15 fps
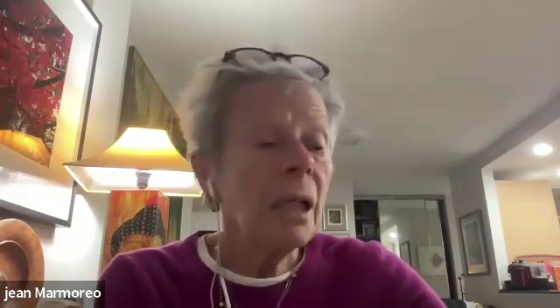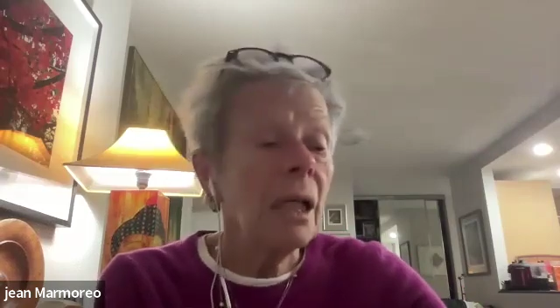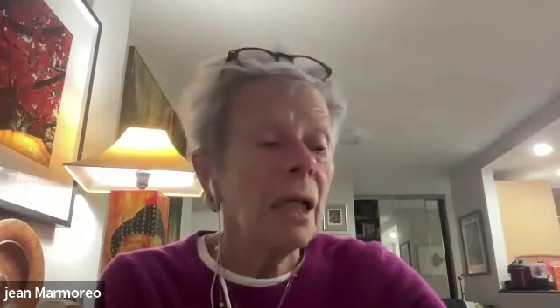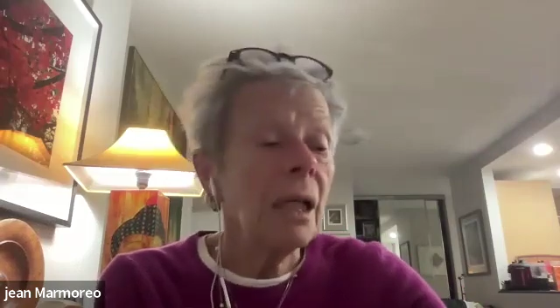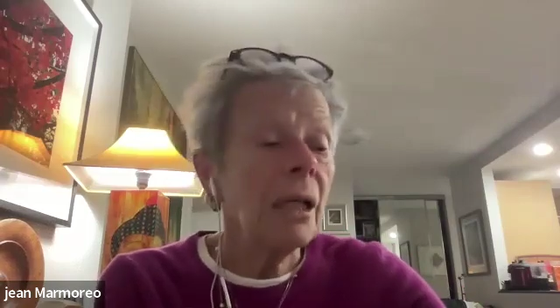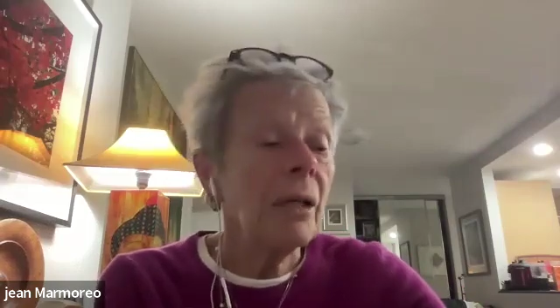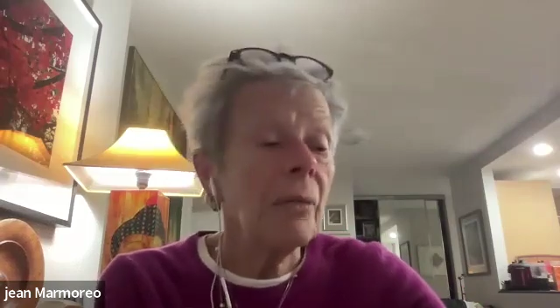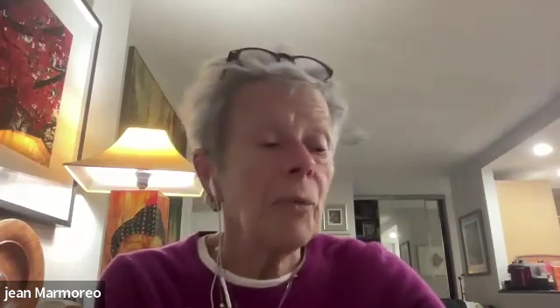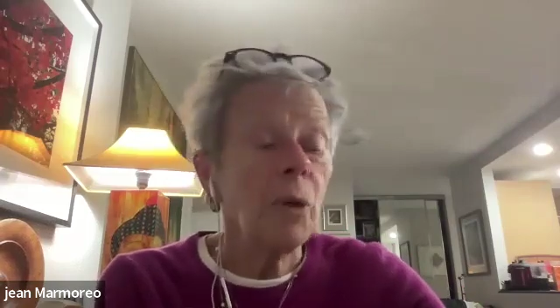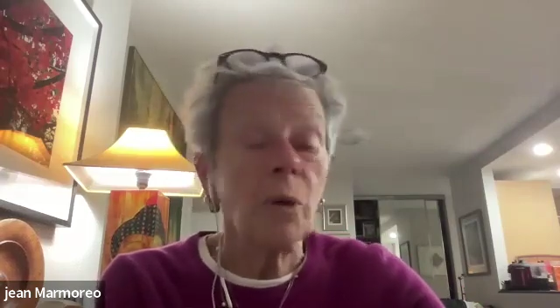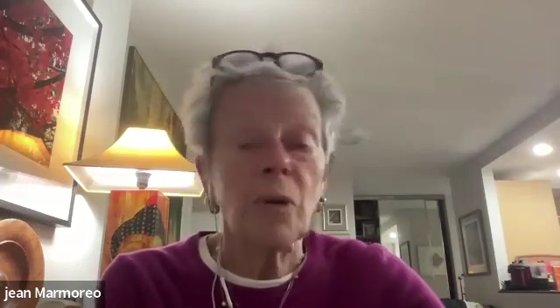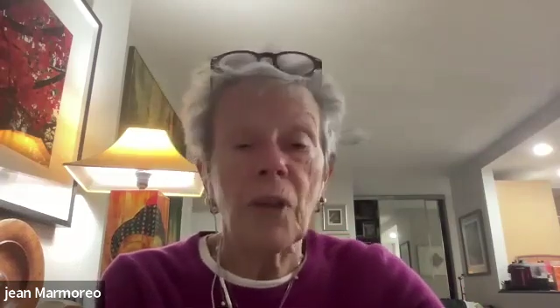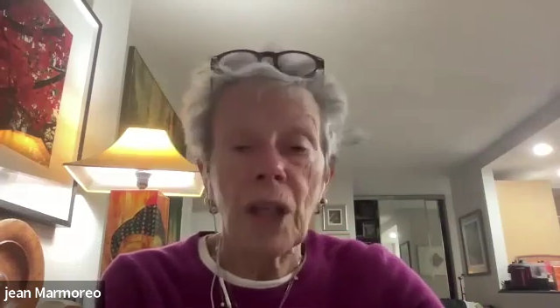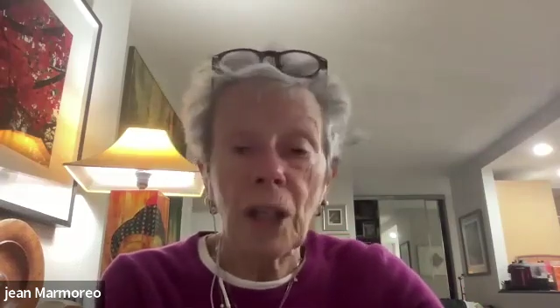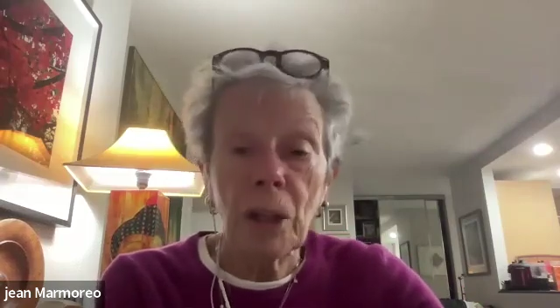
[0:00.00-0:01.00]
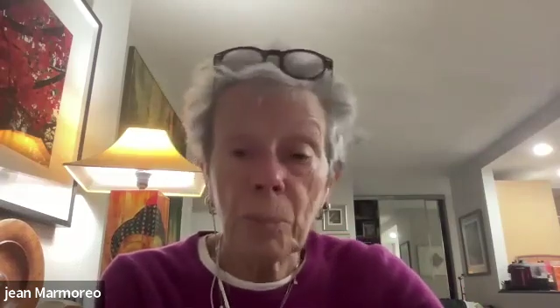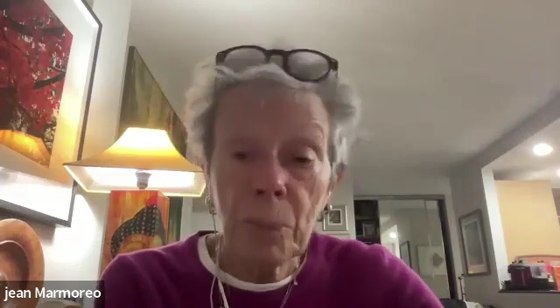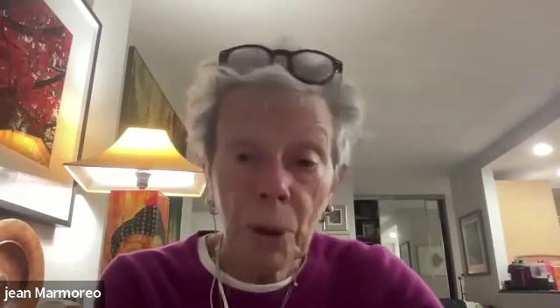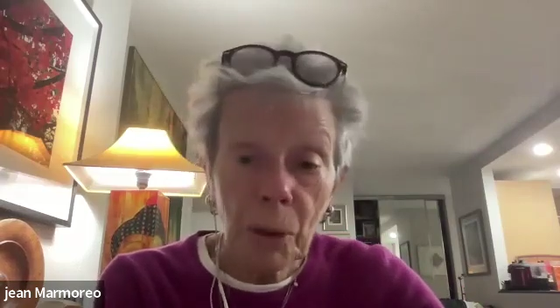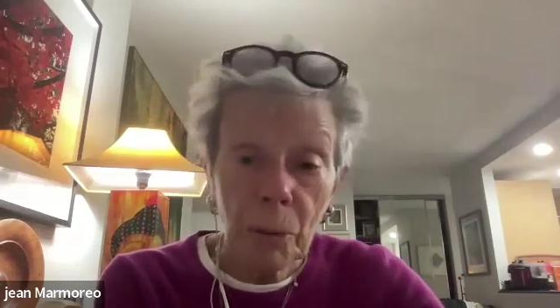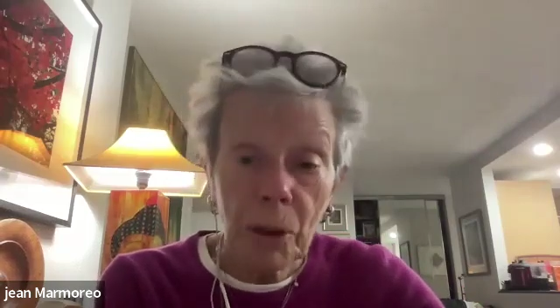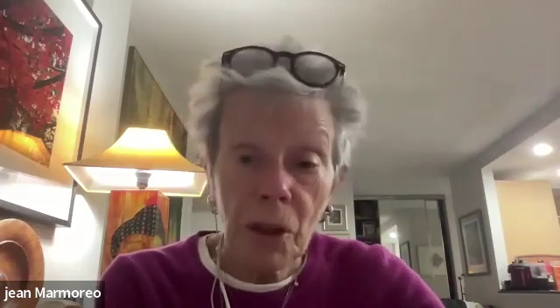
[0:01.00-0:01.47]
or their
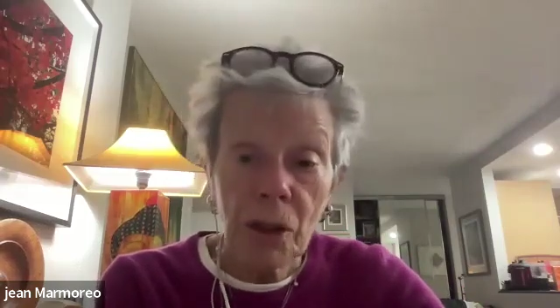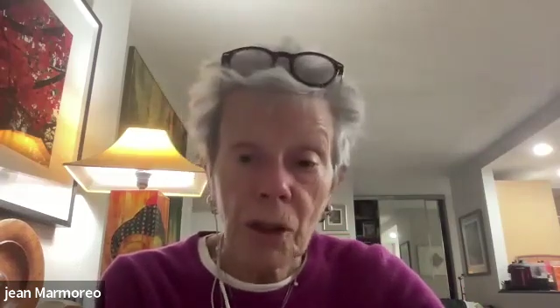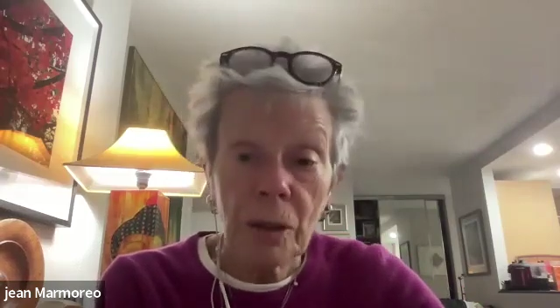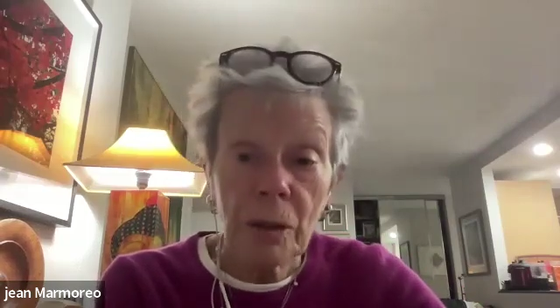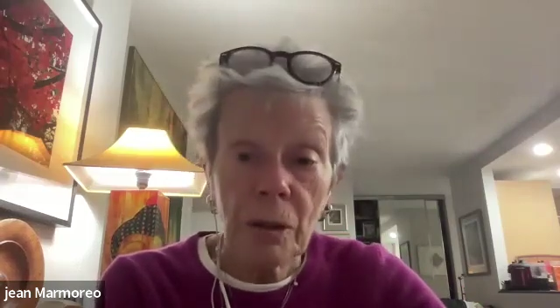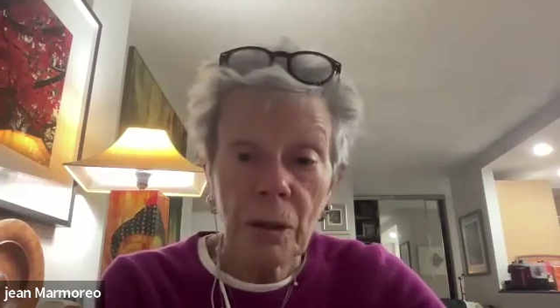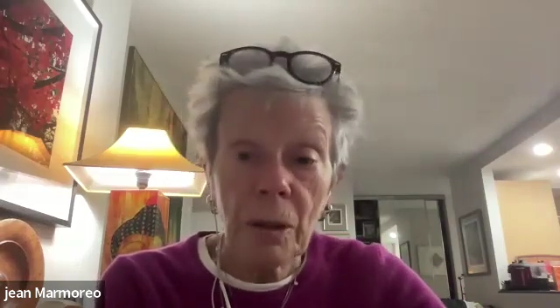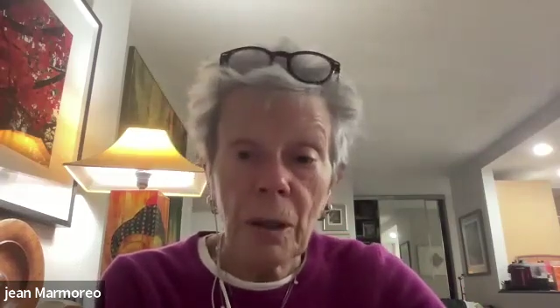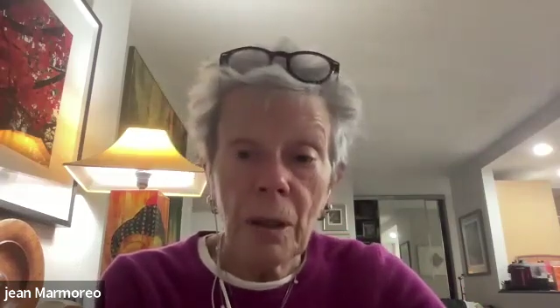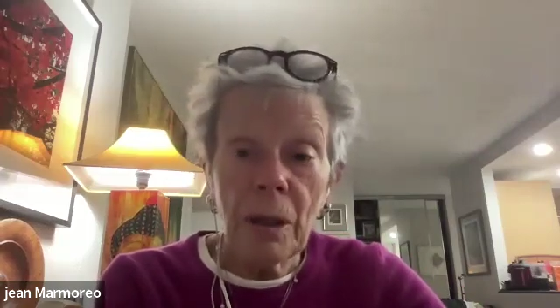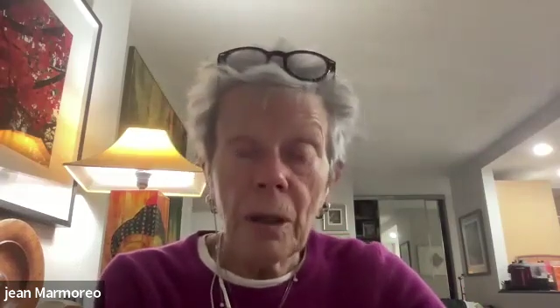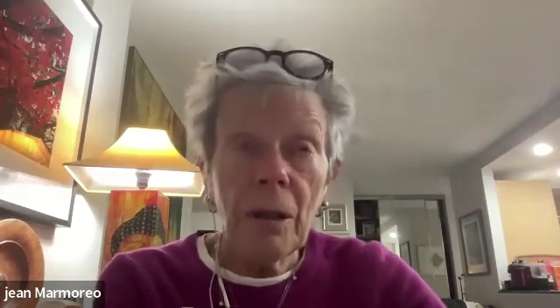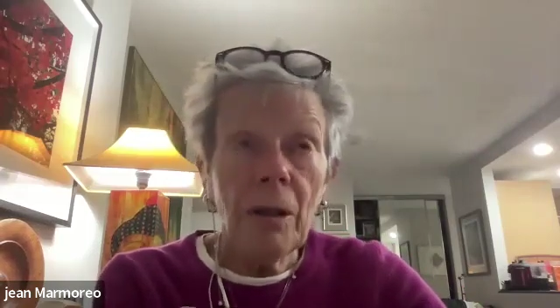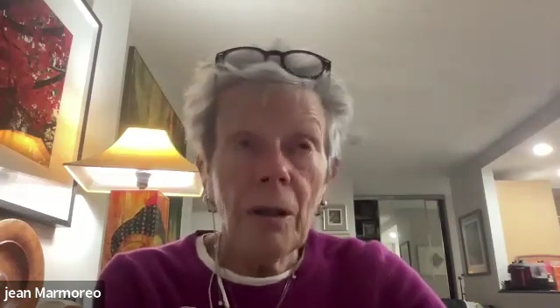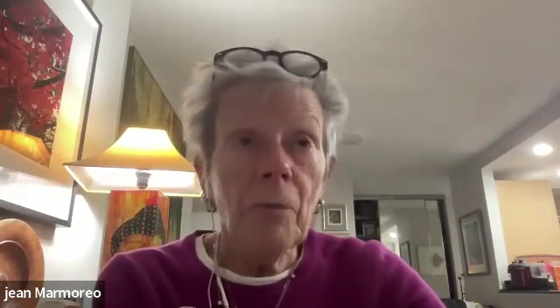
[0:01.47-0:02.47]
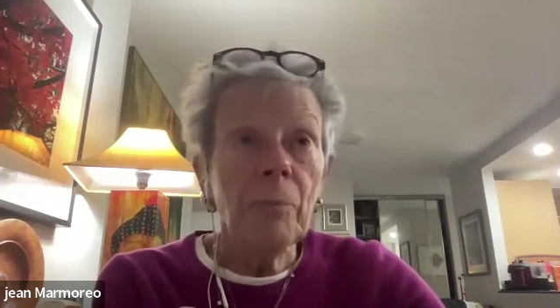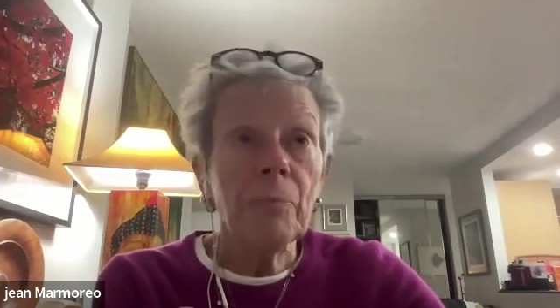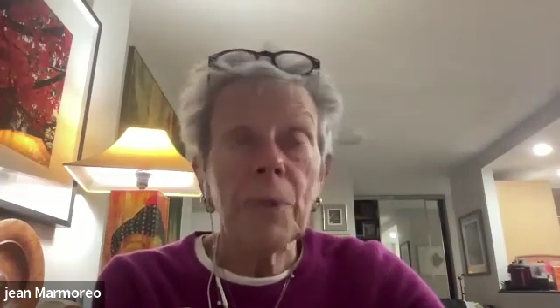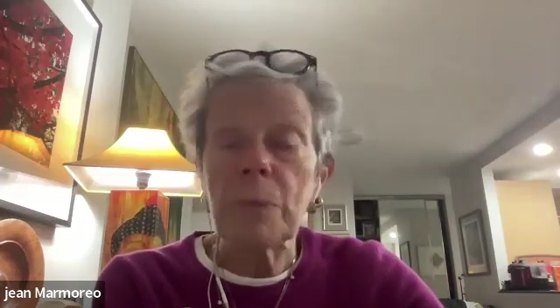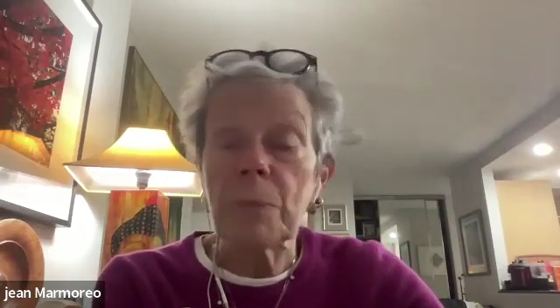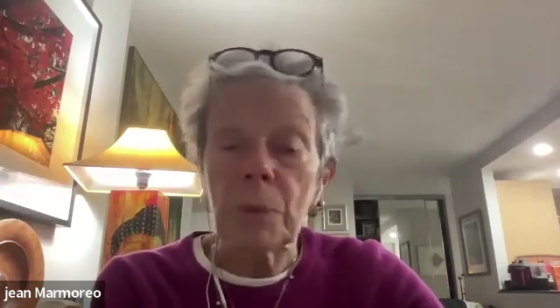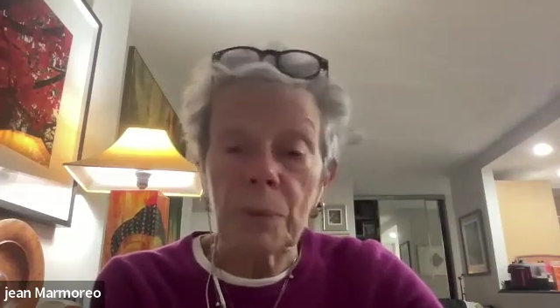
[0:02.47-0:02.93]
parishioner,
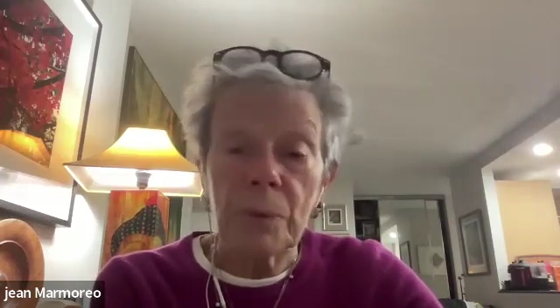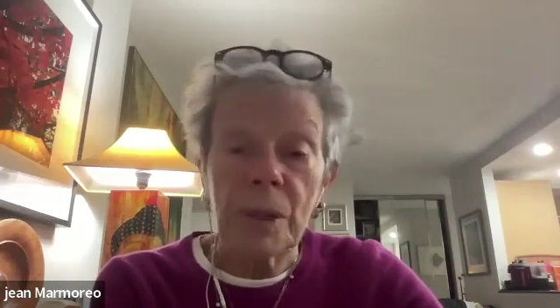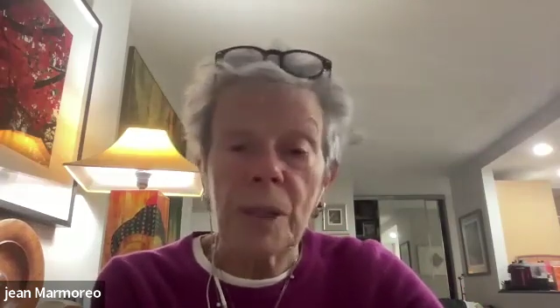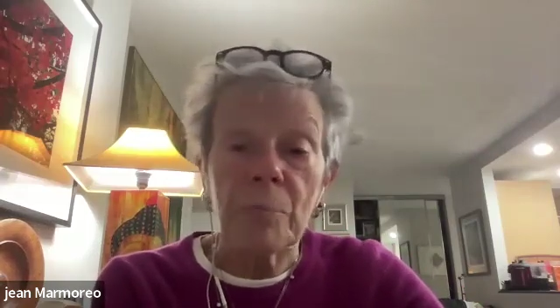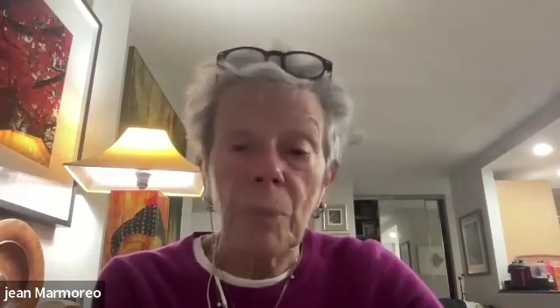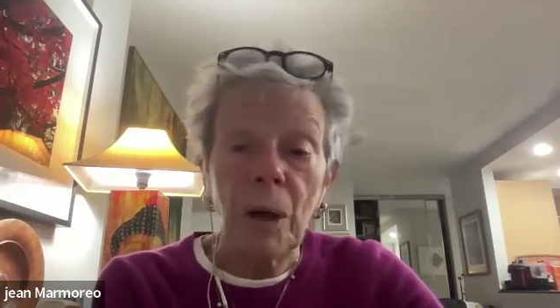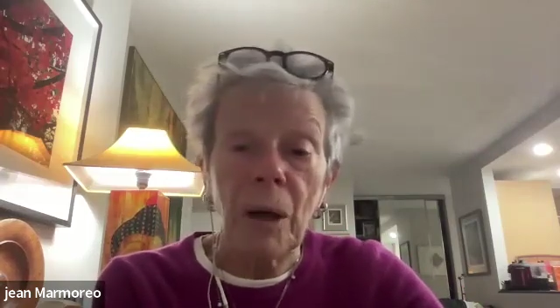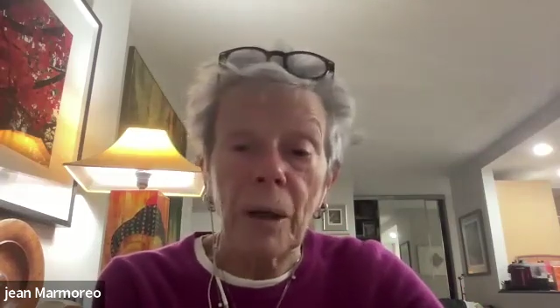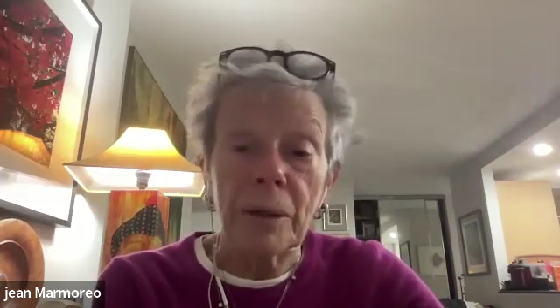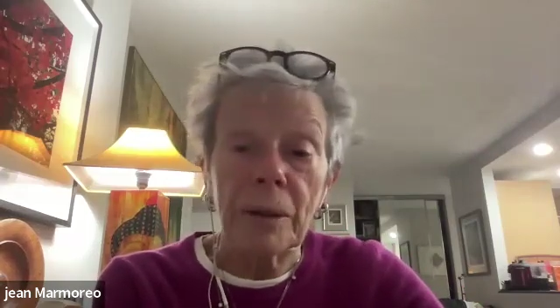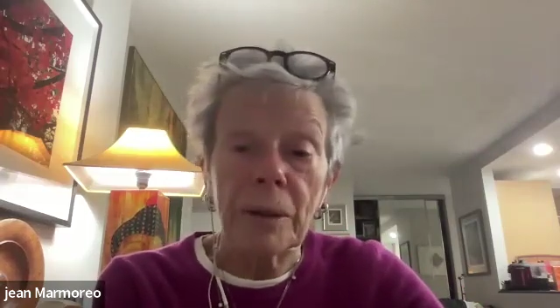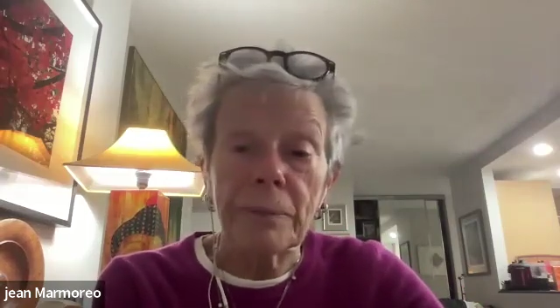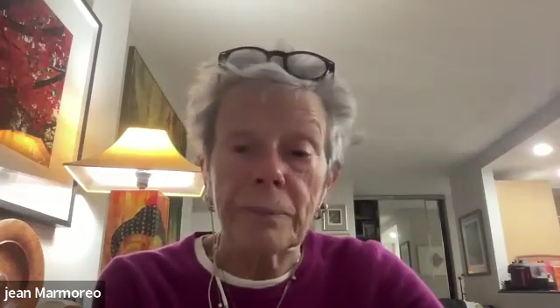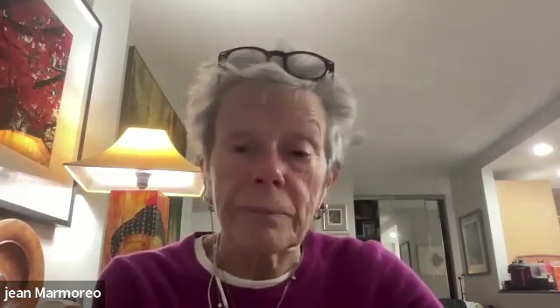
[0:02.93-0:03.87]
people respond.